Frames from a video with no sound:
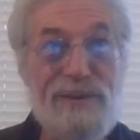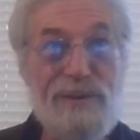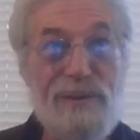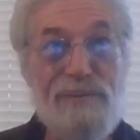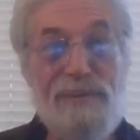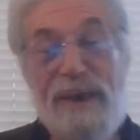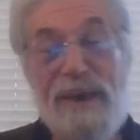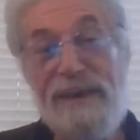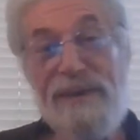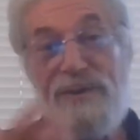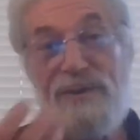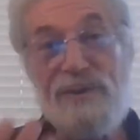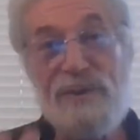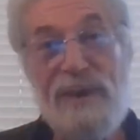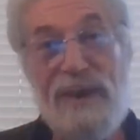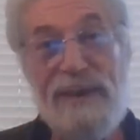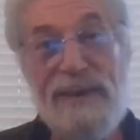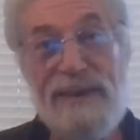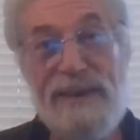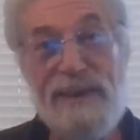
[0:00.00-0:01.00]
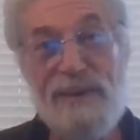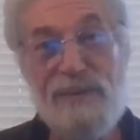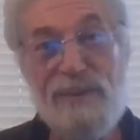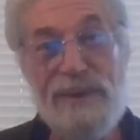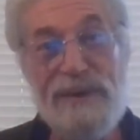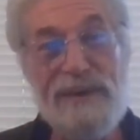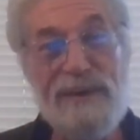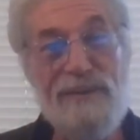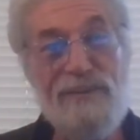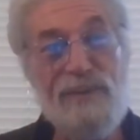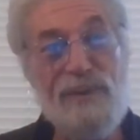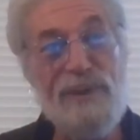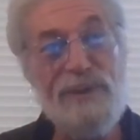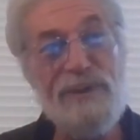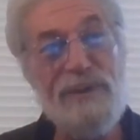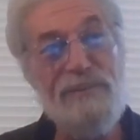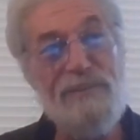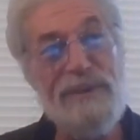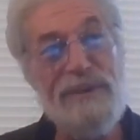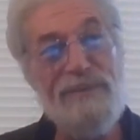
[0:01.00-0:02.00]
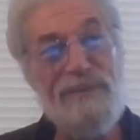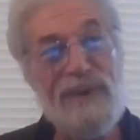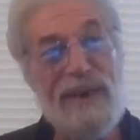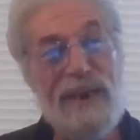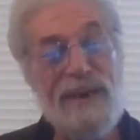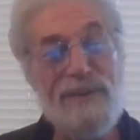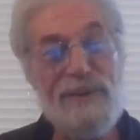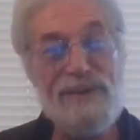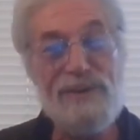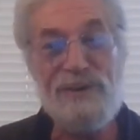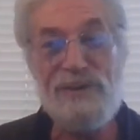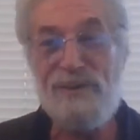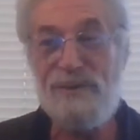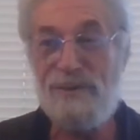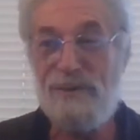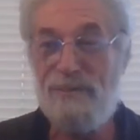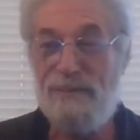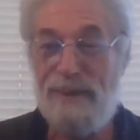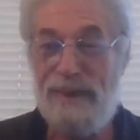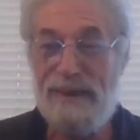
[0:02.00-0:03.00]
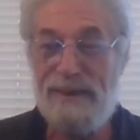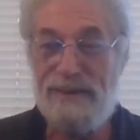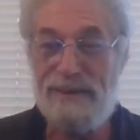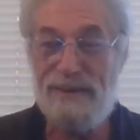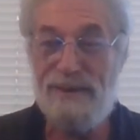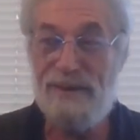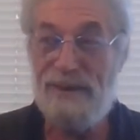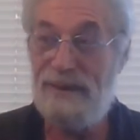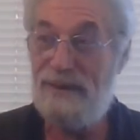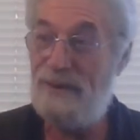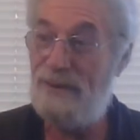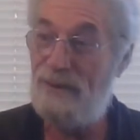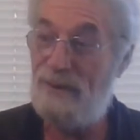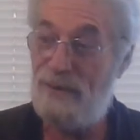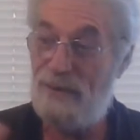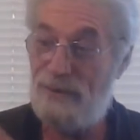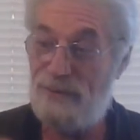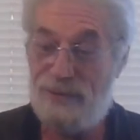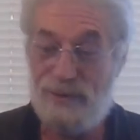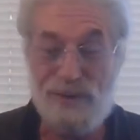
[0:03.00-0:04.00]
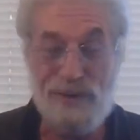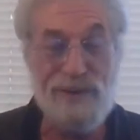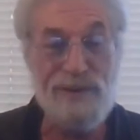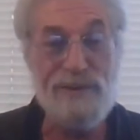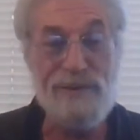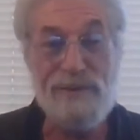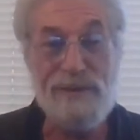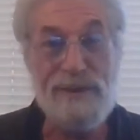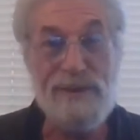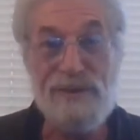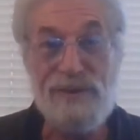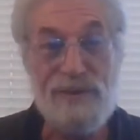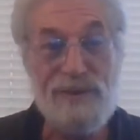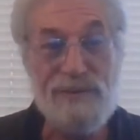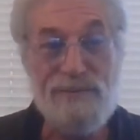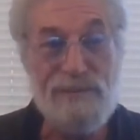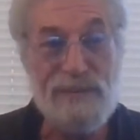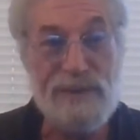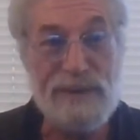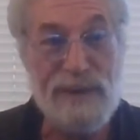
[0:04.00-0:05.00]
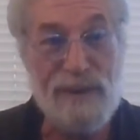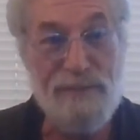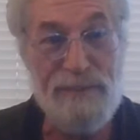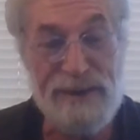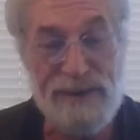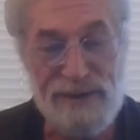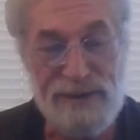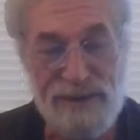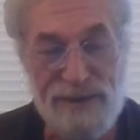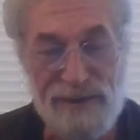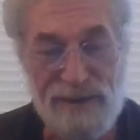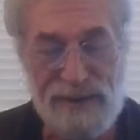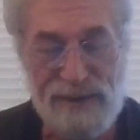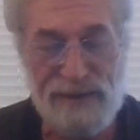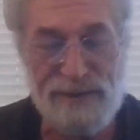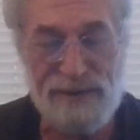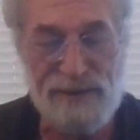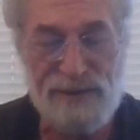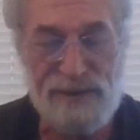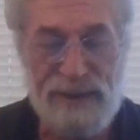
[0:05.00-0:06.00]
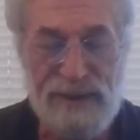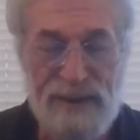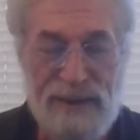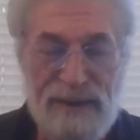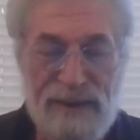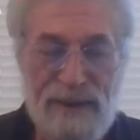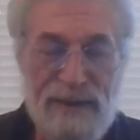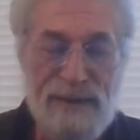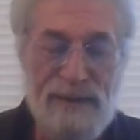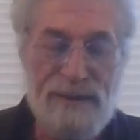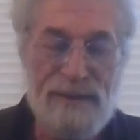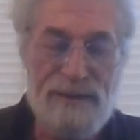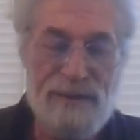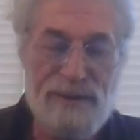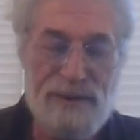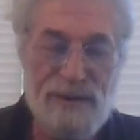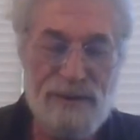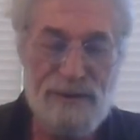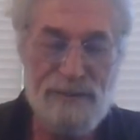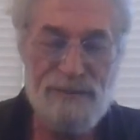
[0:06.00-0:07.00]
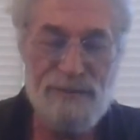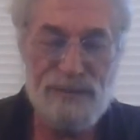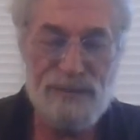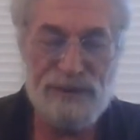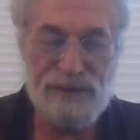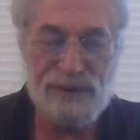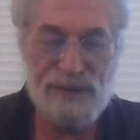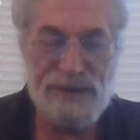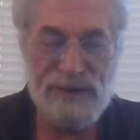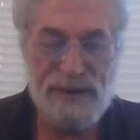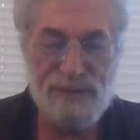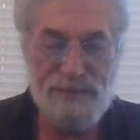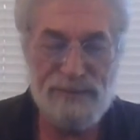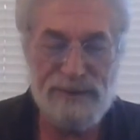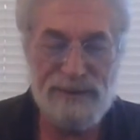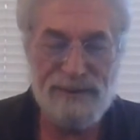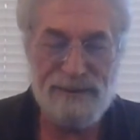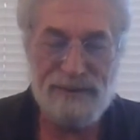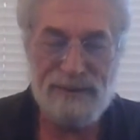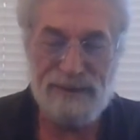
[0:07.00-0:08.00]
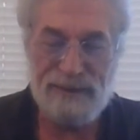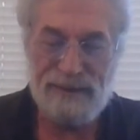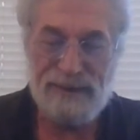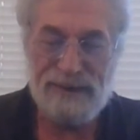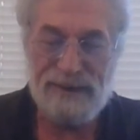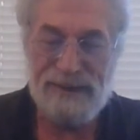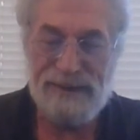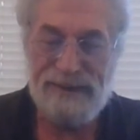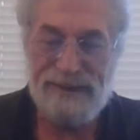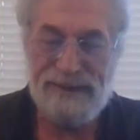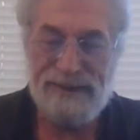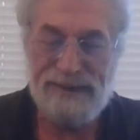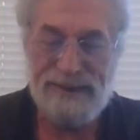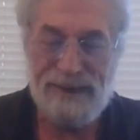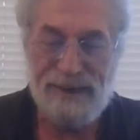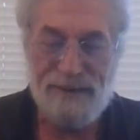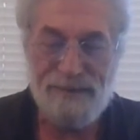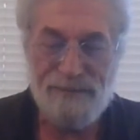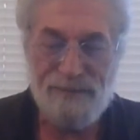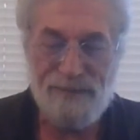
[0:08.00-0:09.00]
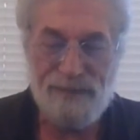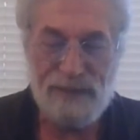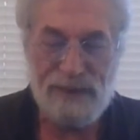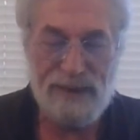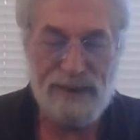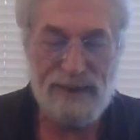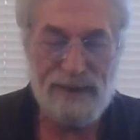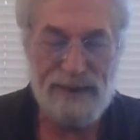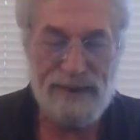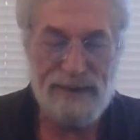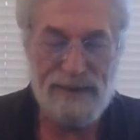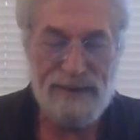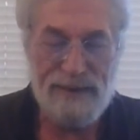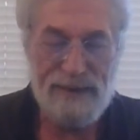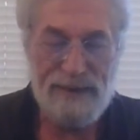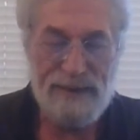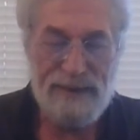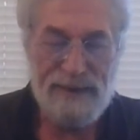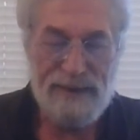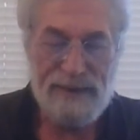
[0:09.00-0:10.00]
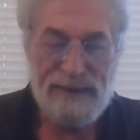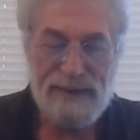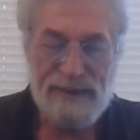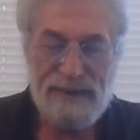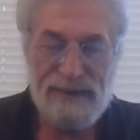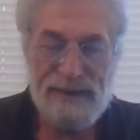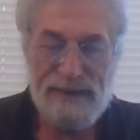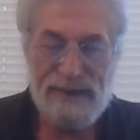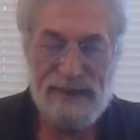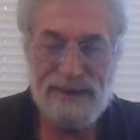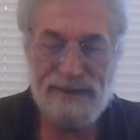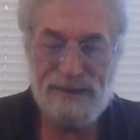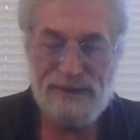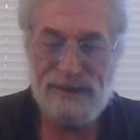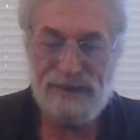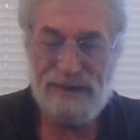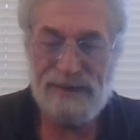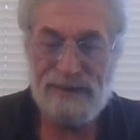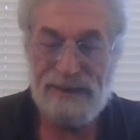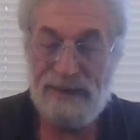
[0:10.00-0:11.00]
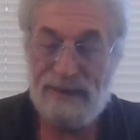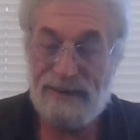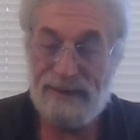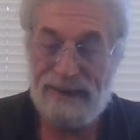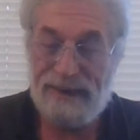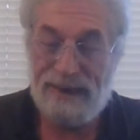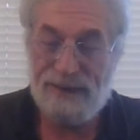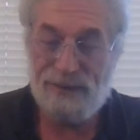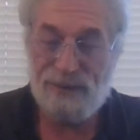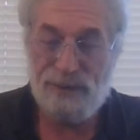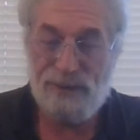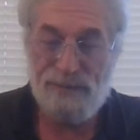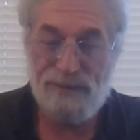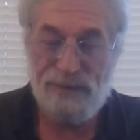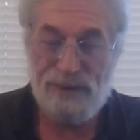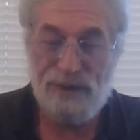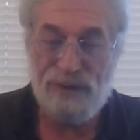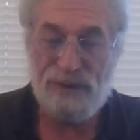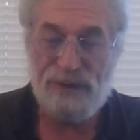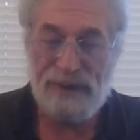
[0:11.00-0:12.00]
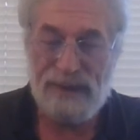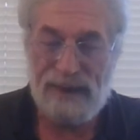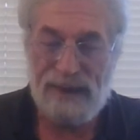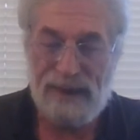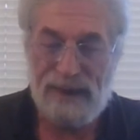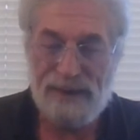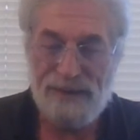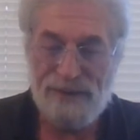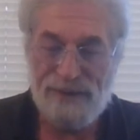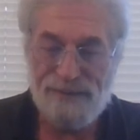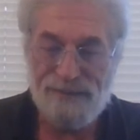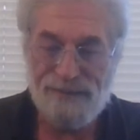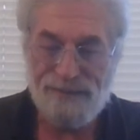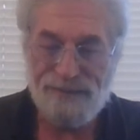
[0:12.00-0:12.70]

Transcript: your body's trying to get rid of, whether it be viruses or bacteria or dirt that's come into your lungs. So this will help to clean it out. All right. It has a natural mucilage